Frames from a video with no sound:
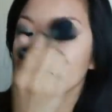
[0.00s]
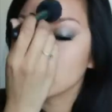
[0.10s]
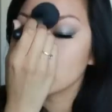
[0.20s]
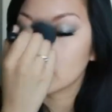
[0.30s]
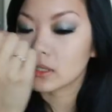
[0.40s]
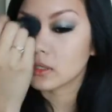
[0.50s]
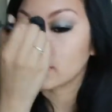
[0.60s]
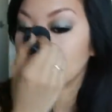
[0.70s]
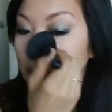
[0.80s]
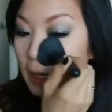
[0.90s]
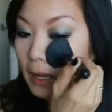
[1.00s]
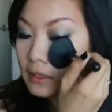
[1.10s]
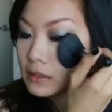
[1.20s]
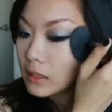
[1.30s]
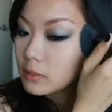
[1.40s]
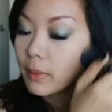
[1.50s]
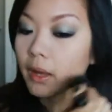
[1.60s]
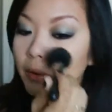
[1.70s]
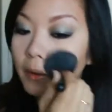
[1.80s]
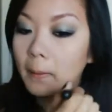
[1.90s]
just to dust off any excess
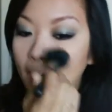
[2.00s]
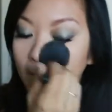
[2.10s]
powder.